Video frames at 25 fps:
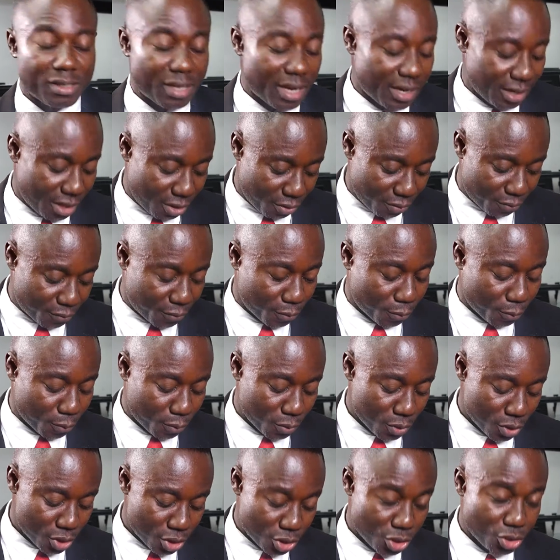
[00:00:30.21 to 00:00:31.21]
Thank you for
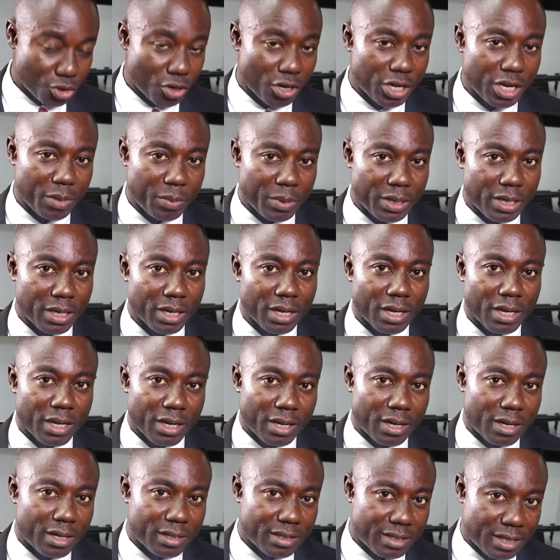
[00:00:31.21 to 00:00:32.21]
joining me,
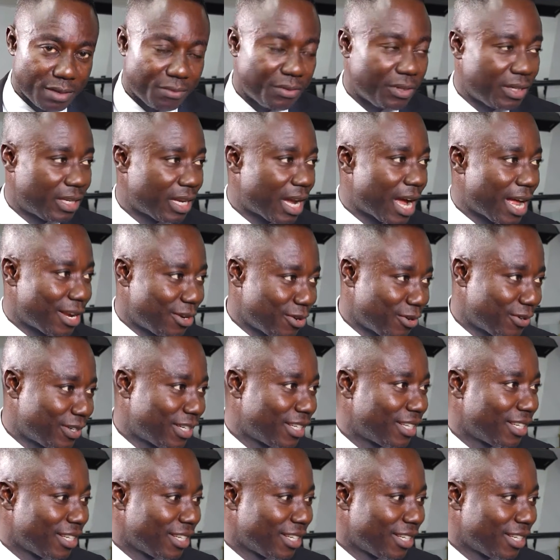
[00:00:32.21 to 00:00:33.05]
David Adonri.